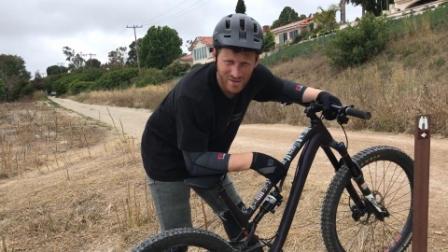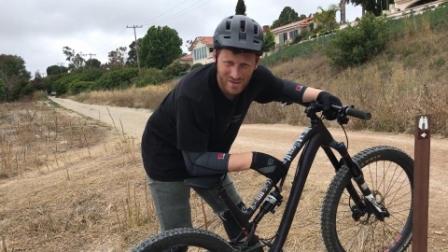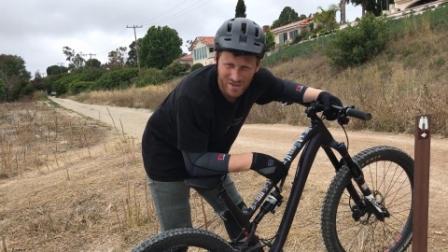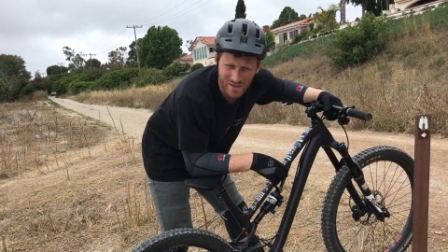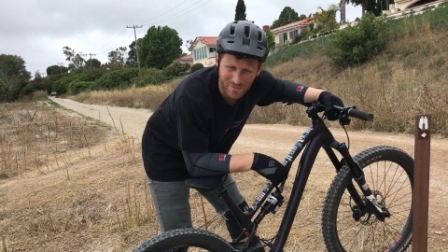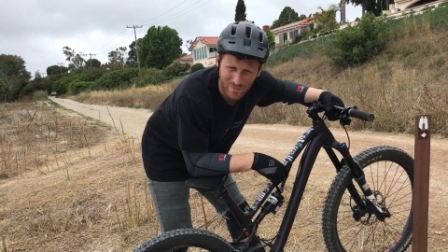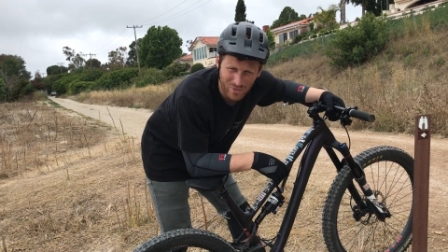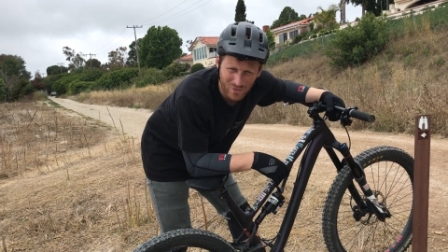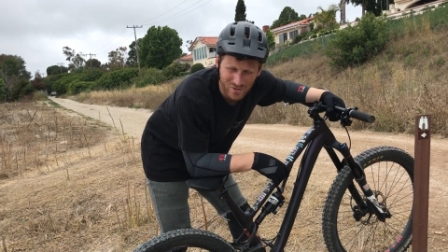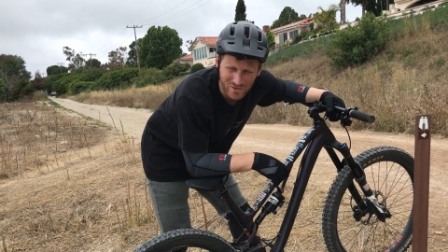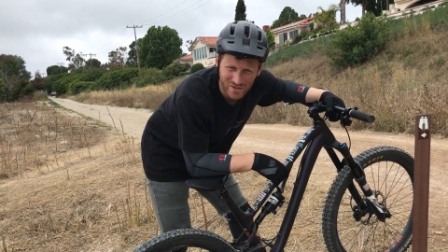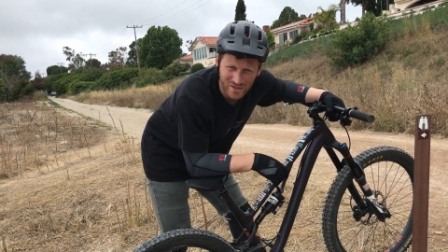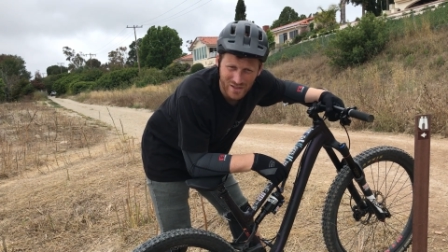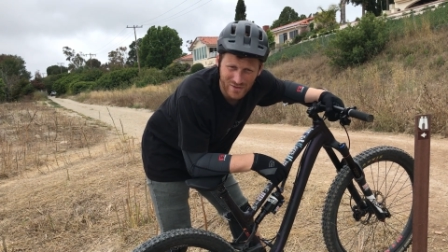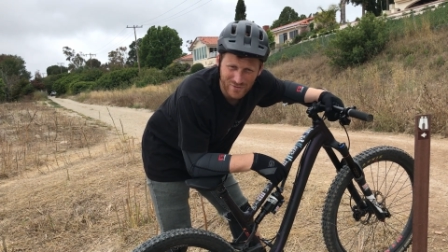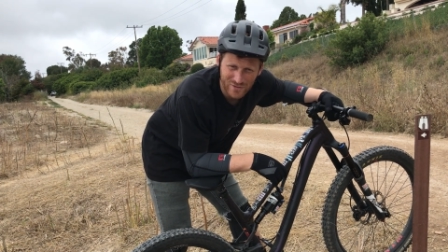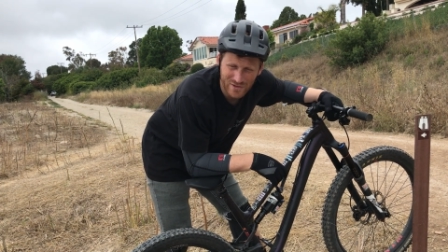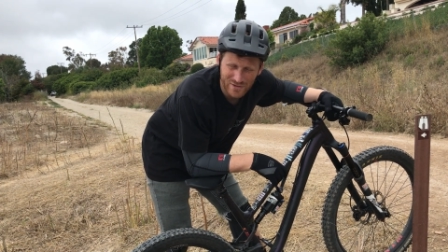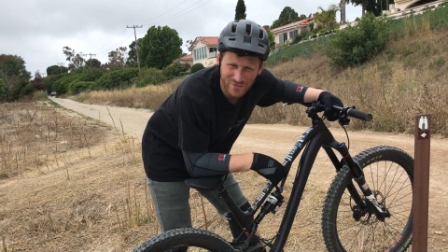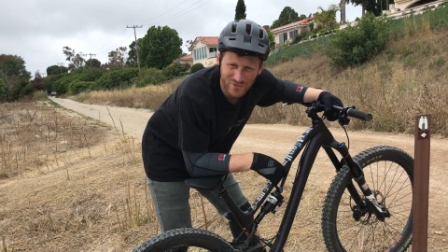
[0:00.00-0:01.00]
Important thing
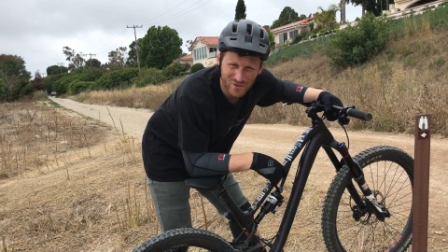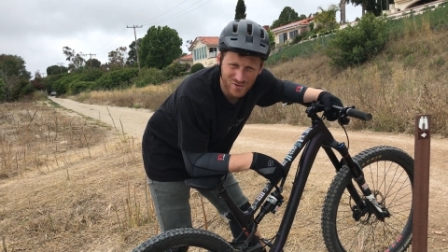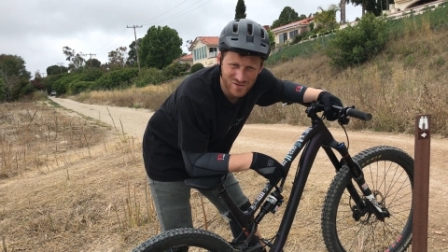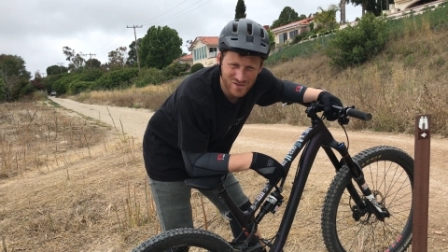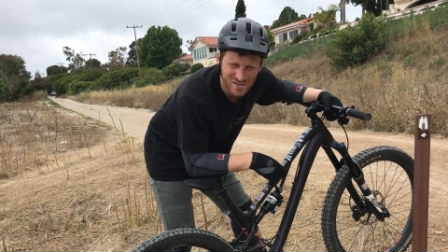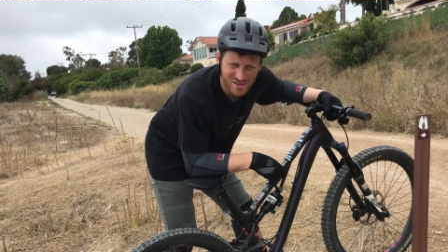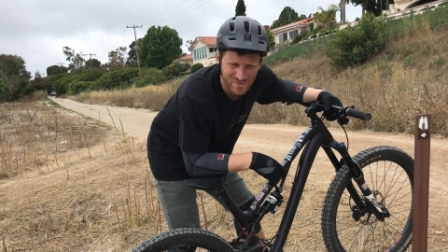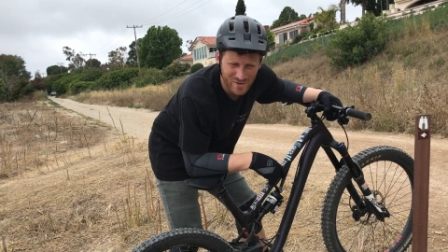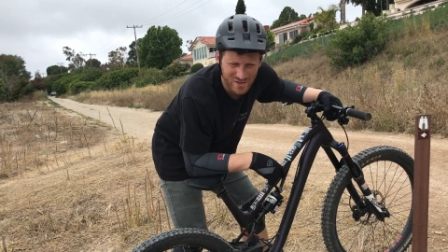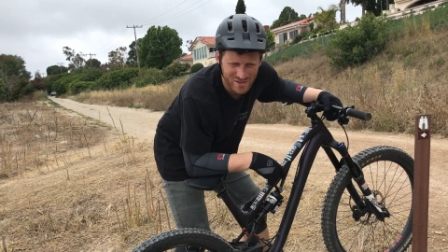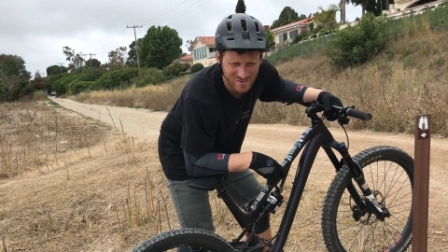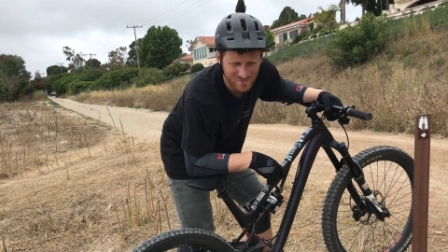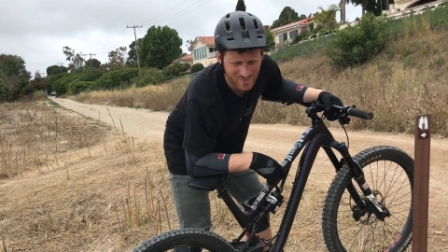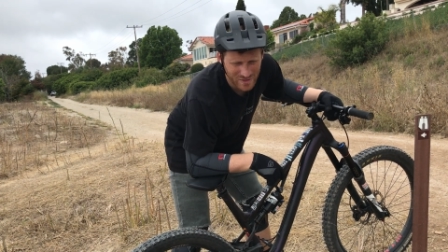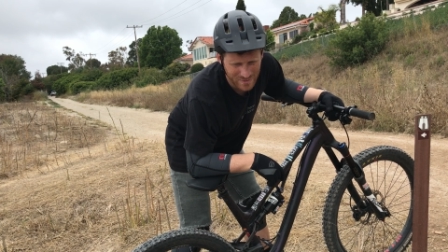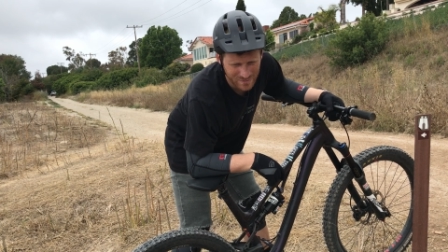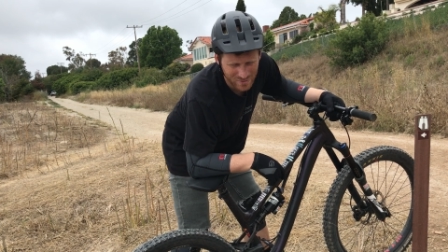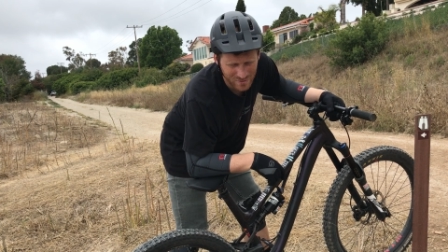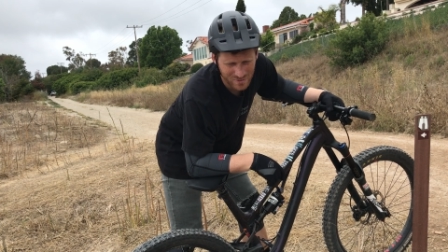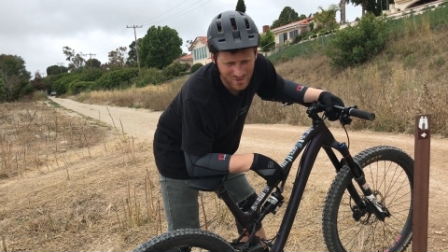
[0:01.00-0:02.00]
for the full suspension
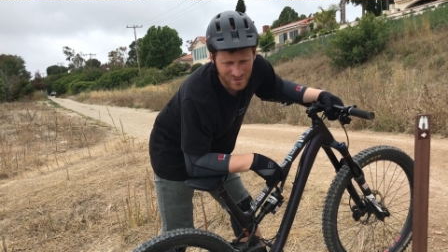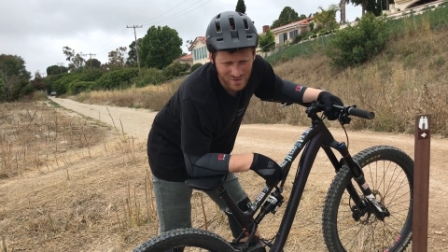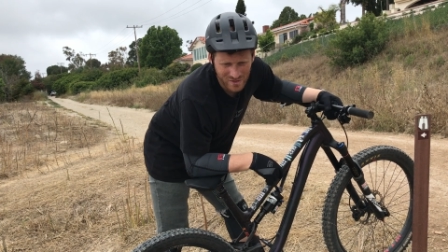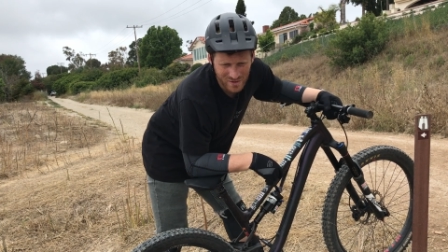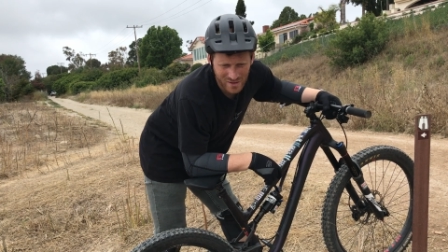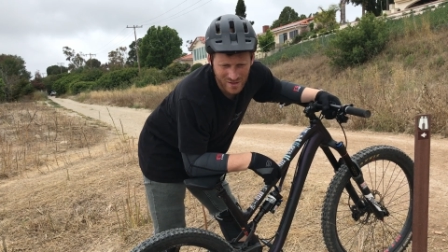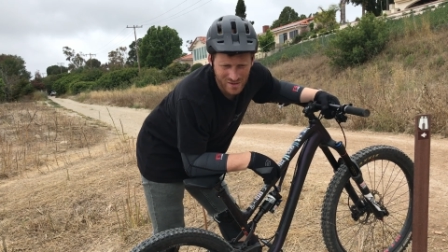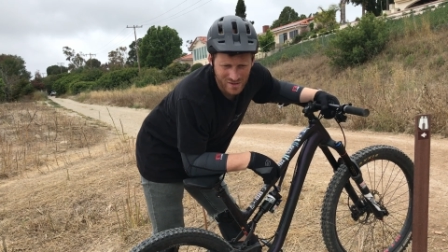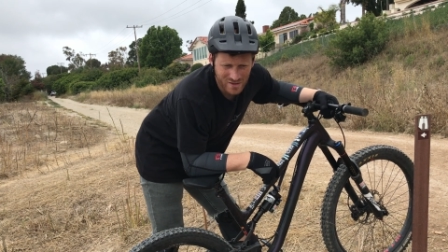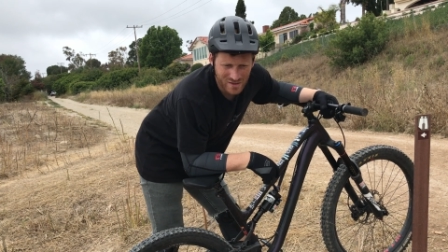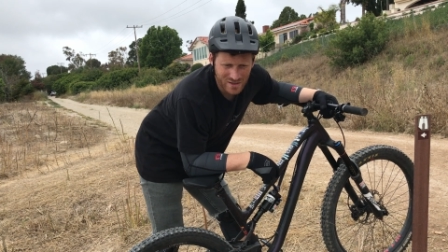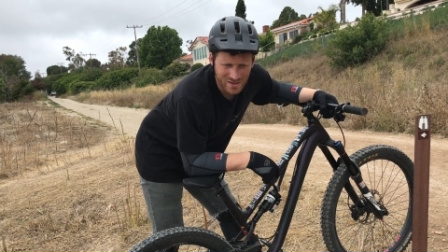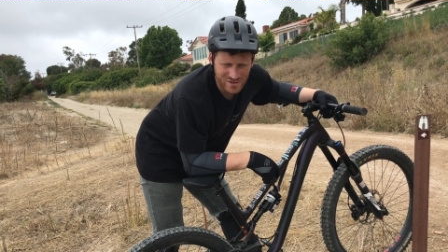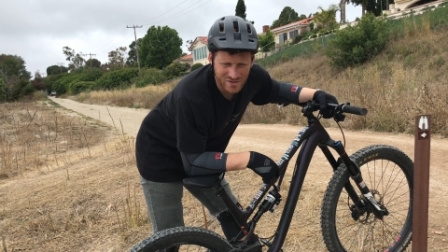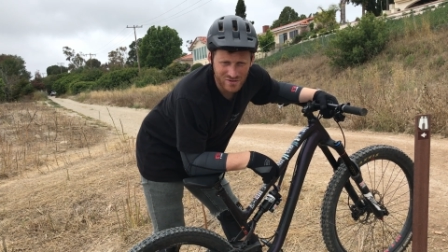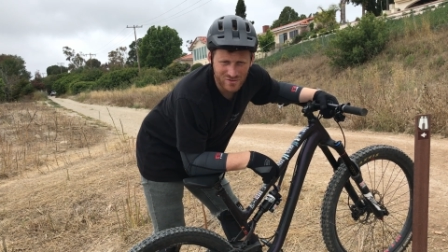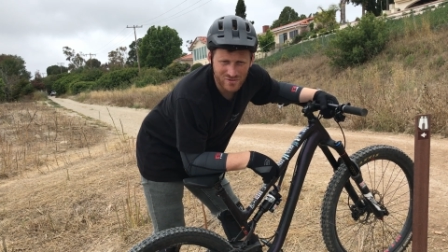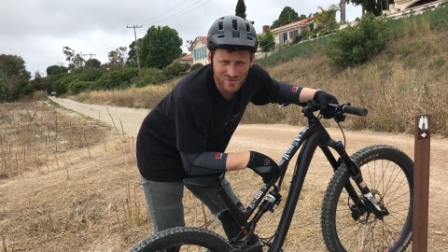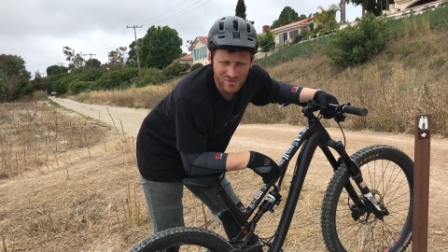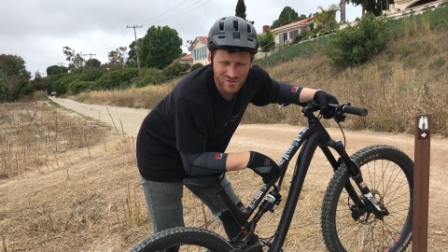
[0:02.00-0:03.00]
people is
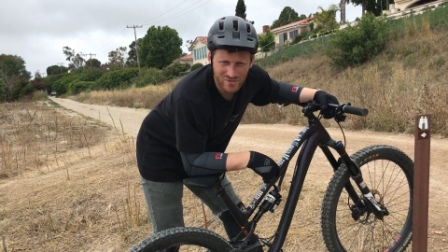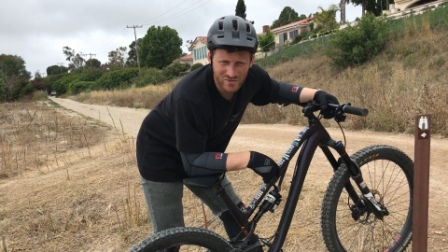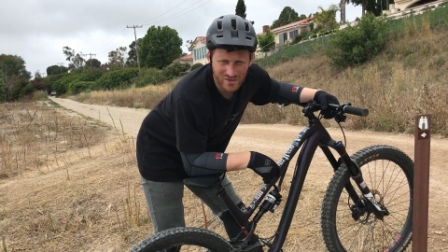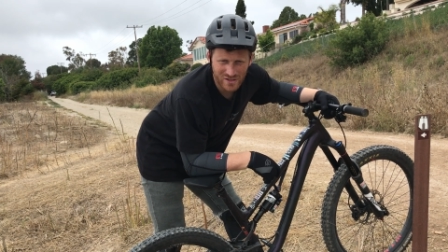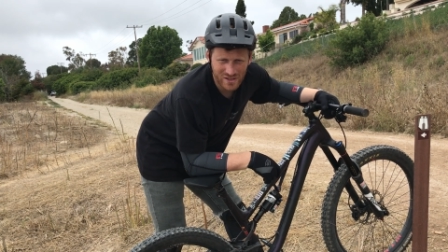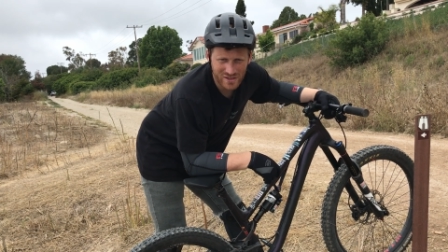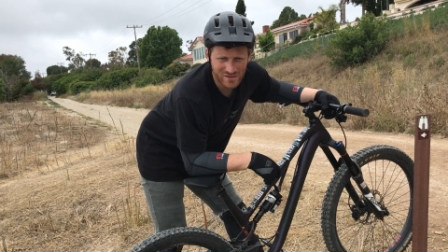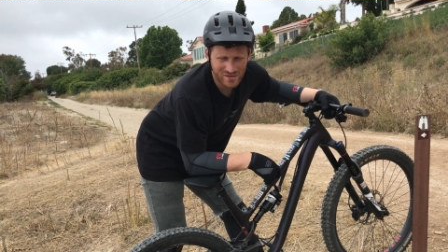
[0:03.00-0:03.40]
you do need